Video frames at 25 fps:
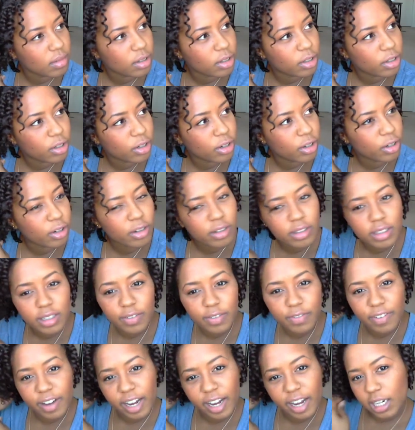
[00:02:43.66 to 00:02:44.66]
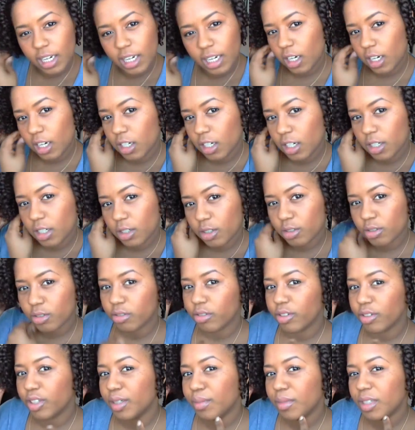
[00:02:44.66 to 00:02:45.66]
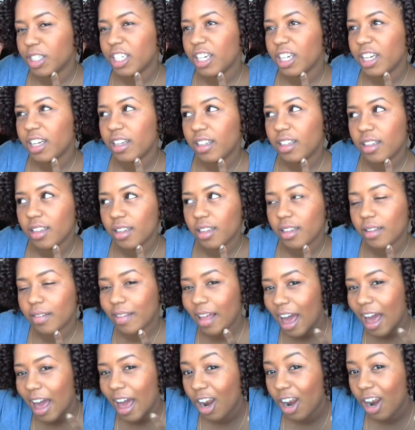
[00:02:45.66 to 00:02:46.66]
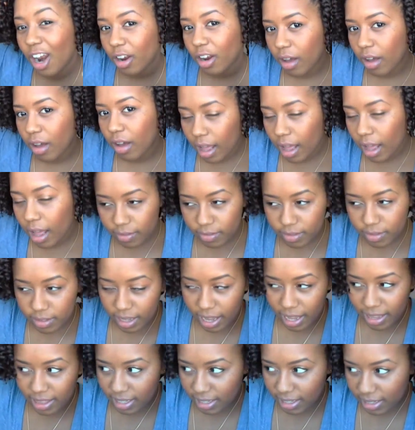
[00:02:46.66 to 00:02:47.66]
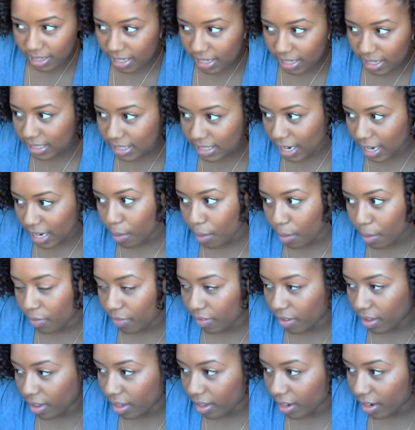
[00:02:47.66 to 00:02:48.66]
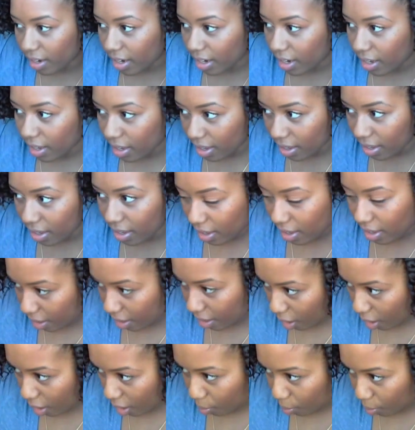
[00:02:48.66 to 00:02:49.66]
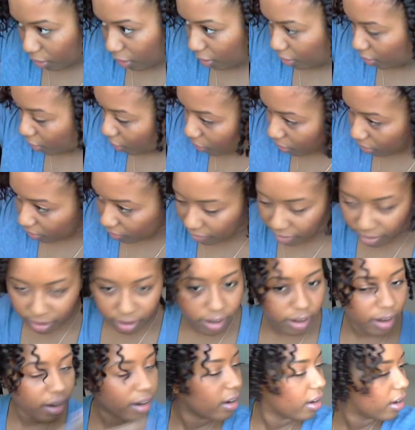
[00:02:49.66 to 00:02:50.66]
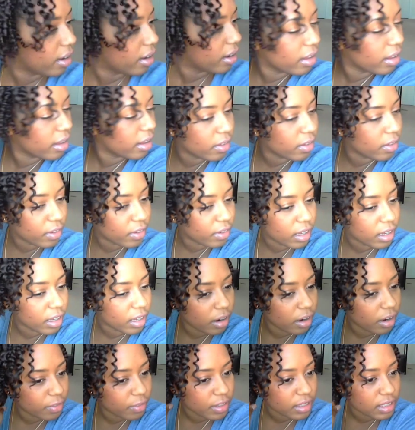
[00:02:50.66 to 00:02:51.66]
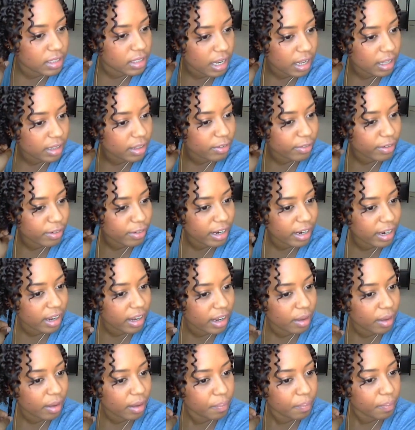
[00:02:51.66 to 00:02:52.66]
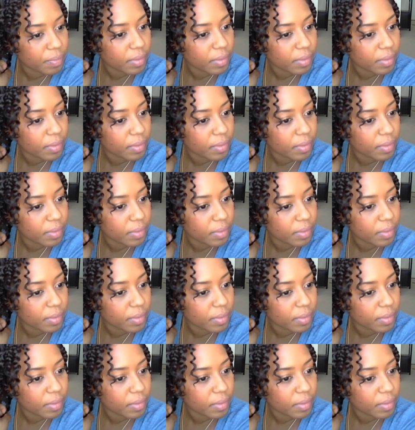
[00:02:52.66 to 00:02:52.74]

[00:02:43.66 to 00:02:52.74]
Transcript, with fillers: Curl Defining Cream Gel? I don't know. I think that's the name of it. I'll put a note in there in the video if it's not the right name.